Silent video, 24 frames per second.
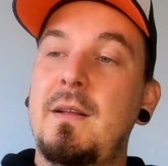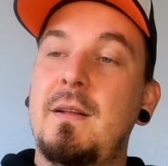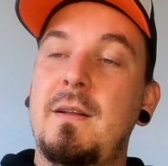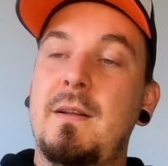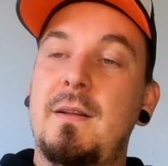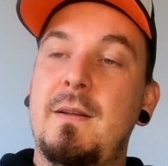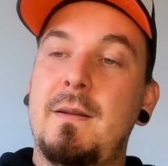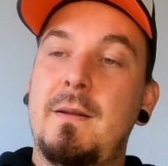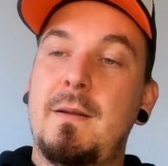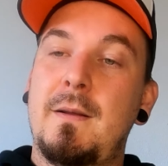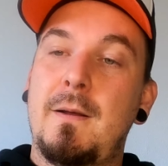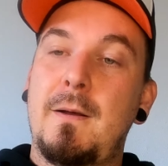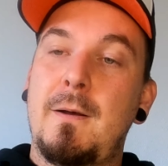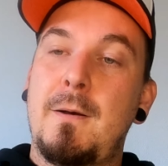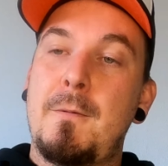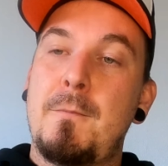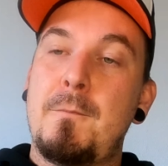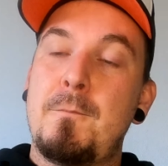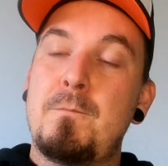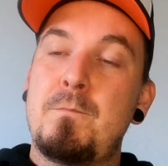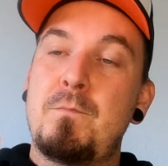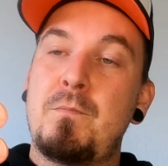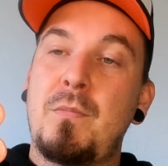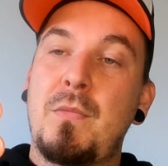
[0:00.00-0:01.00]

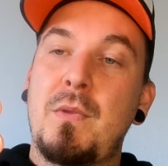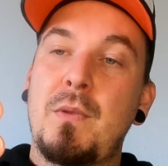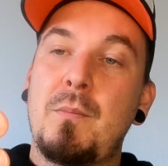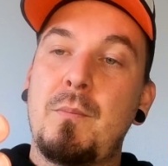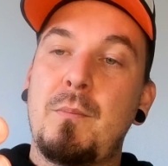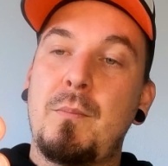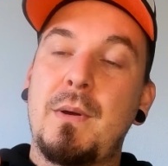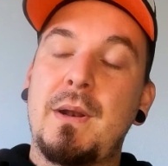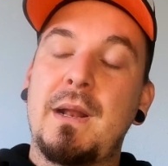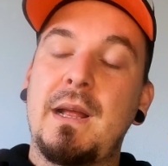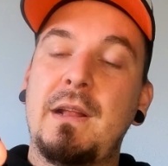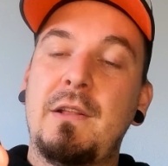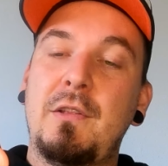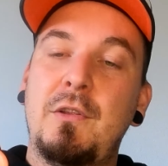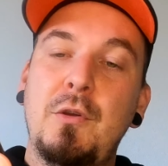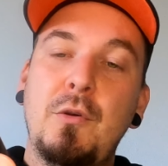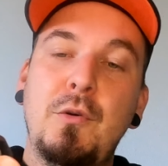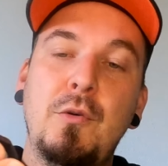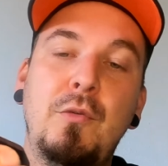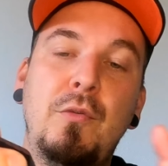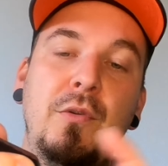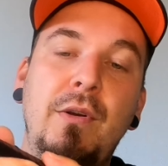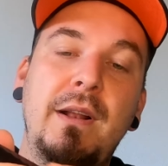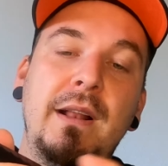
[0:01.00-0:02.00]
But I
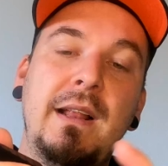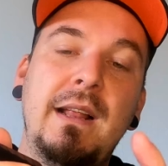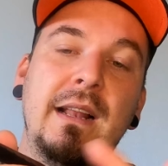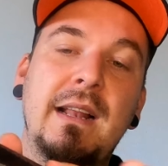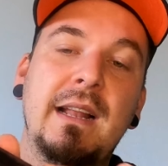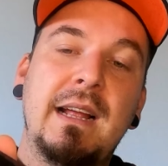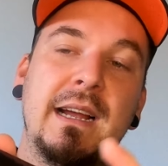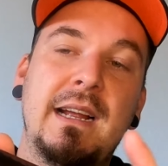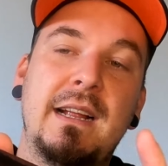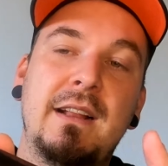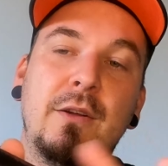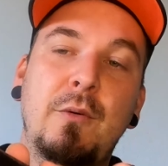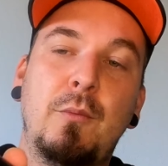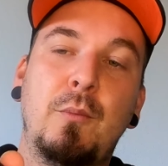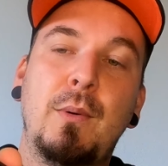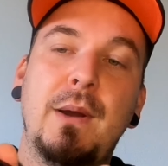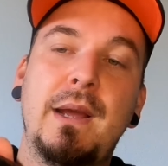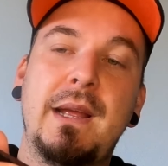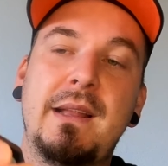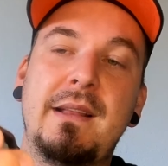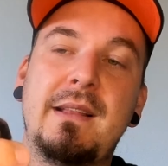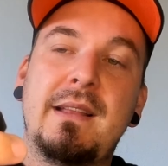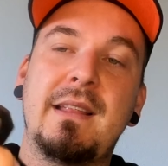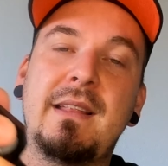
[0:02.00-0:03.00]
do really like the
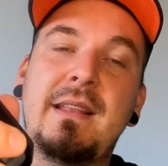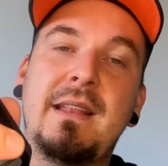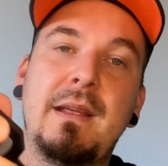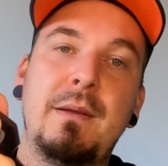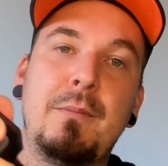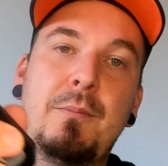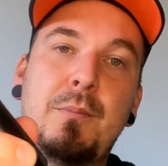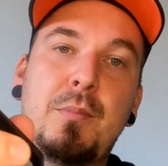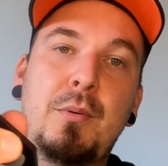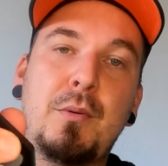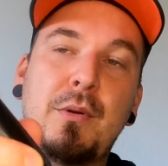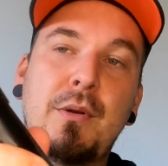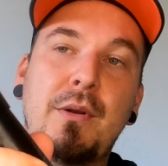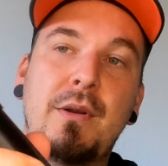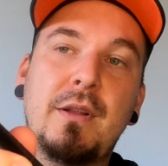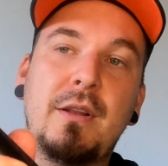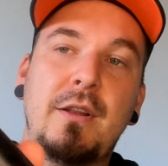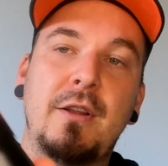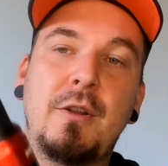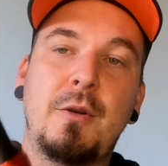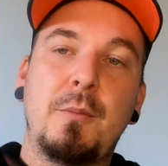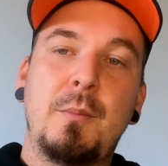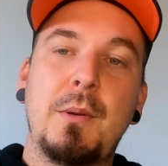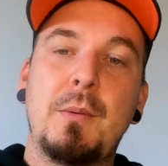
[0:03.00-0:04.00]
weight that they put a
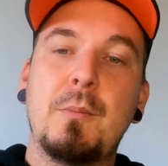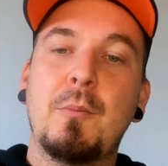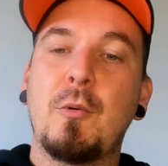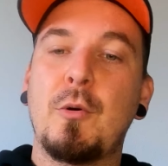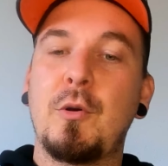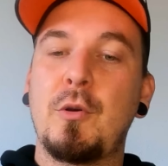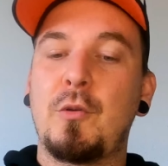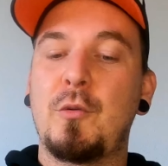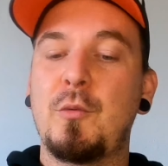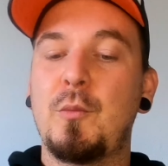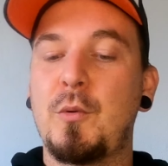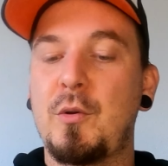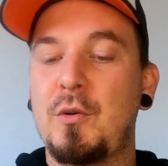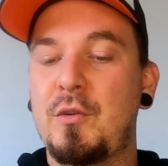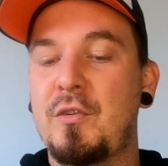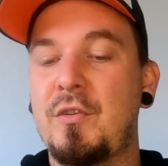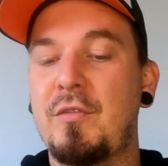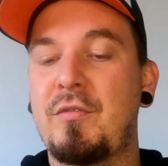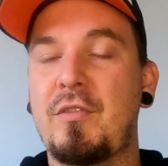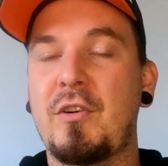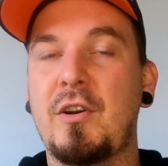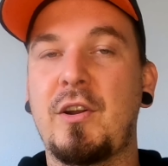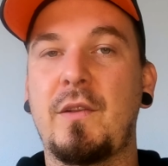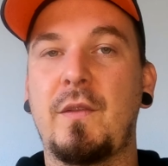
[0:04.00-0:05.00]
little bit more towards the
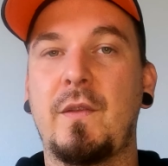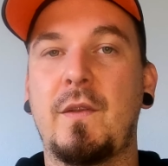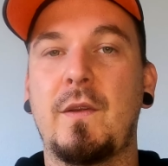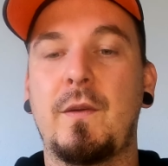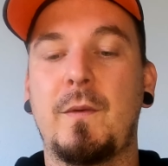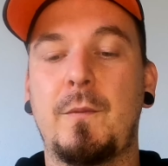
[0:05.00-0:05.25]
front.